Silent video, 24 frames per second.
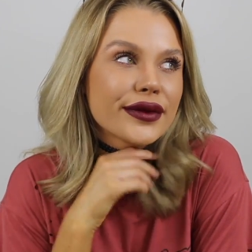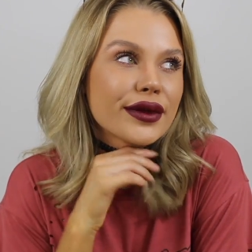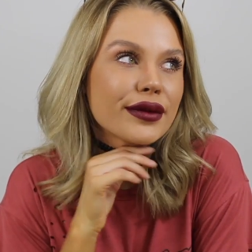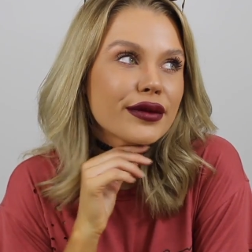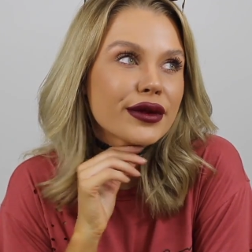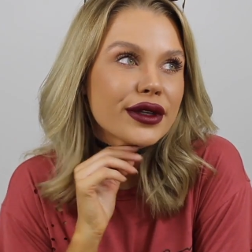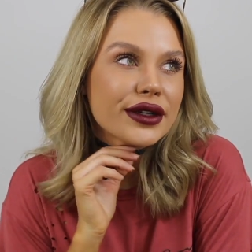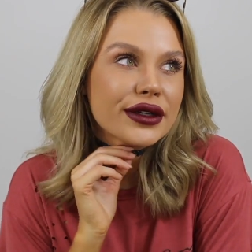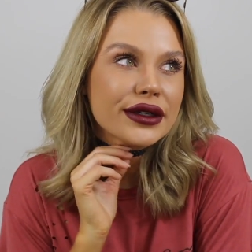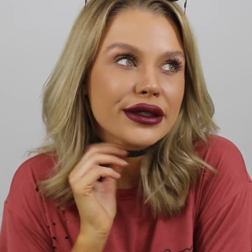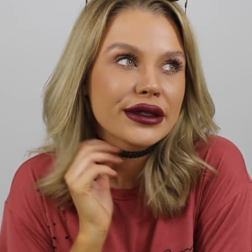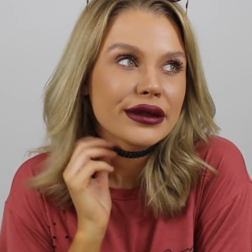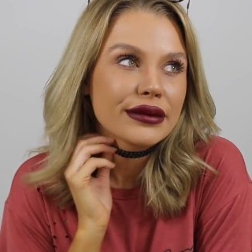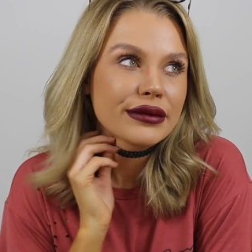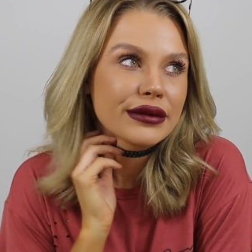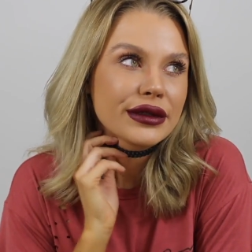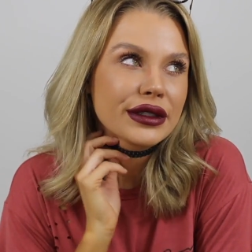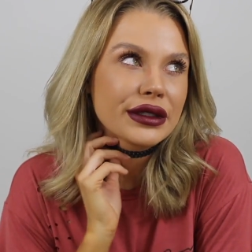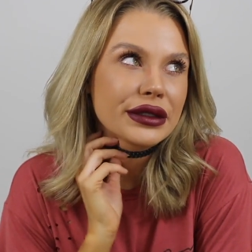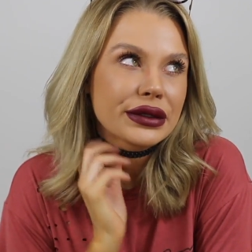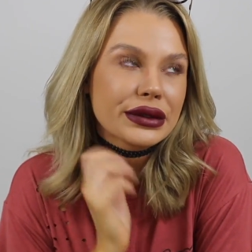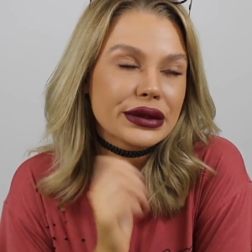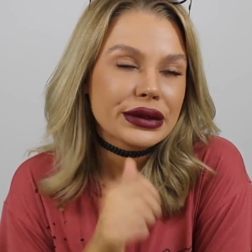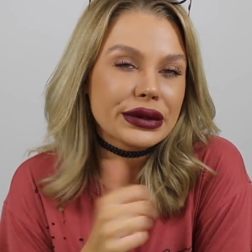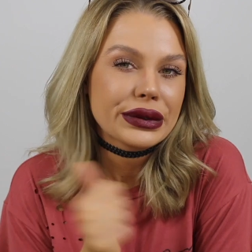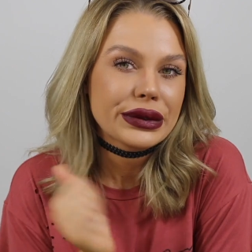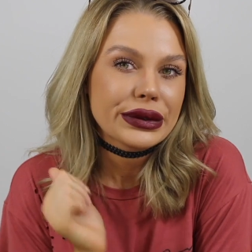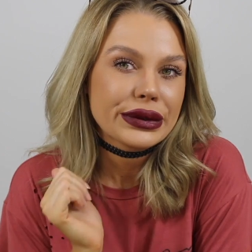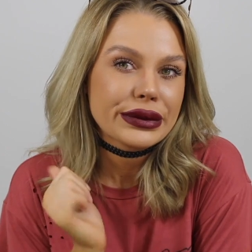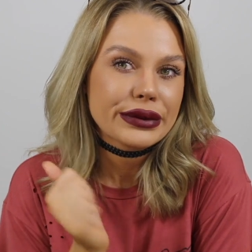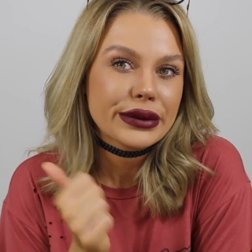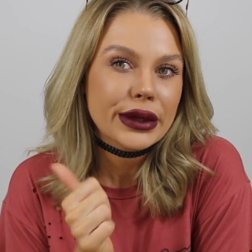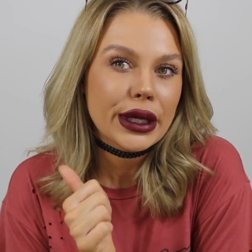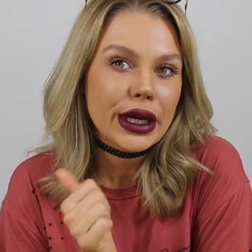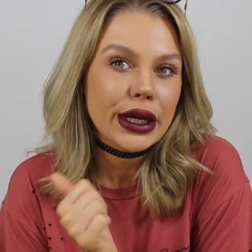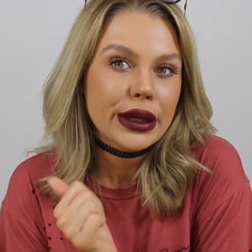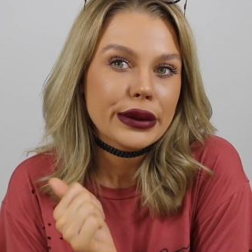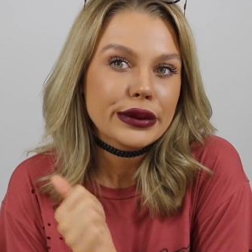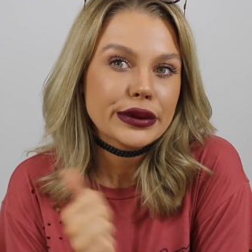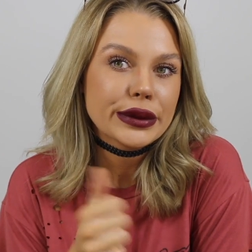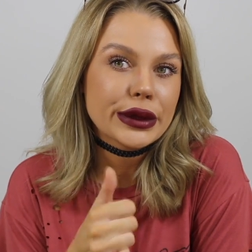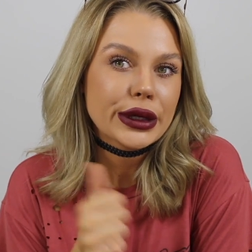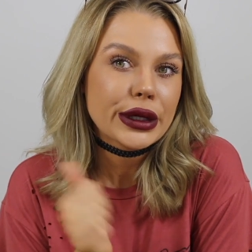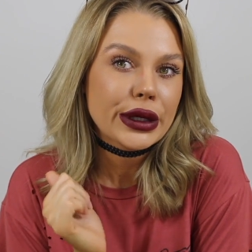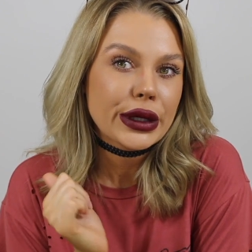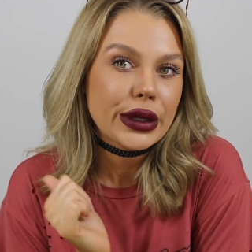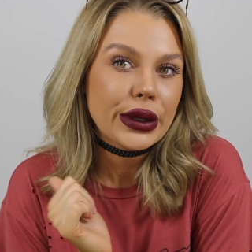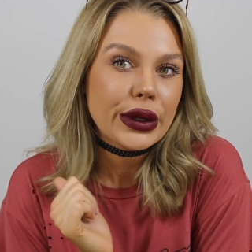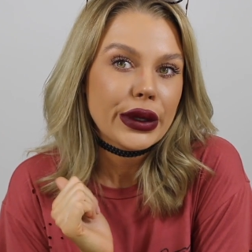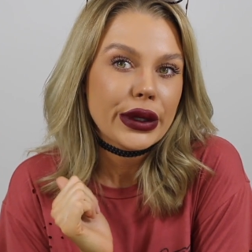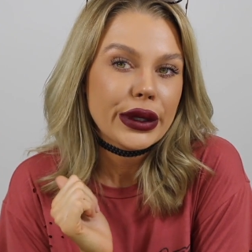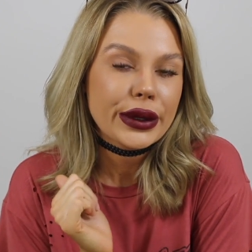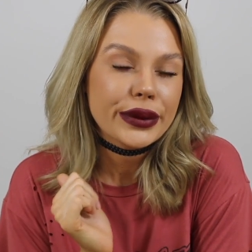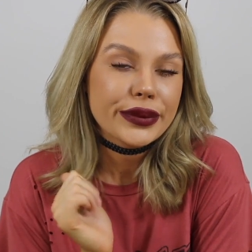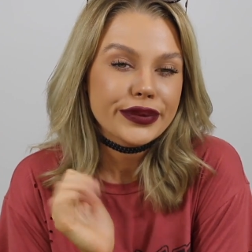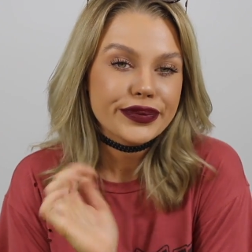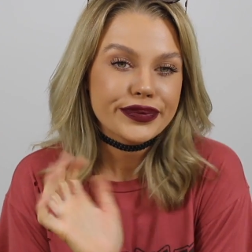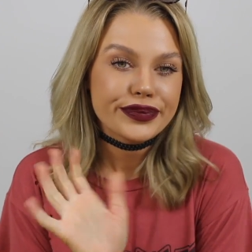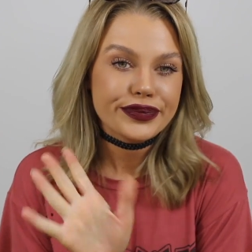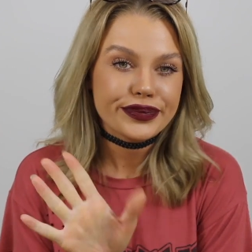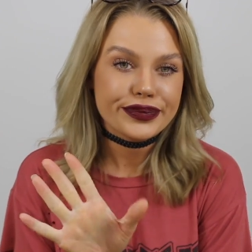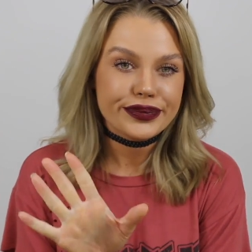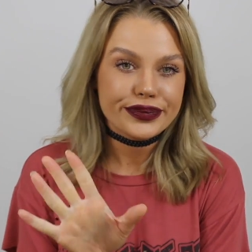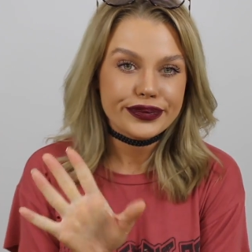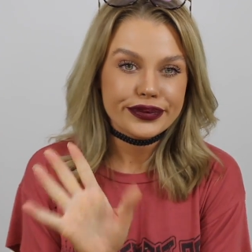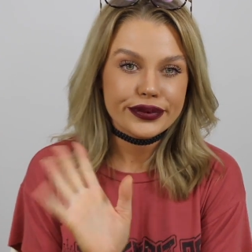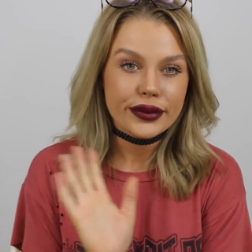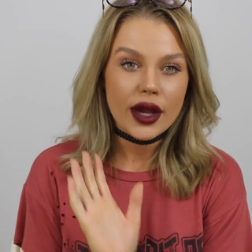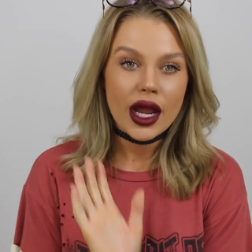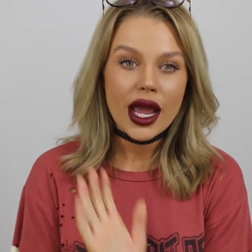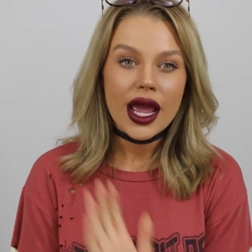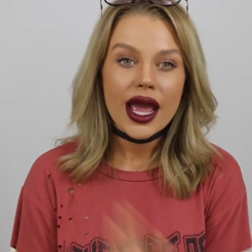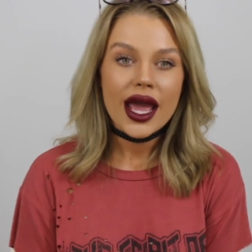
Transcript: I'm gonna go.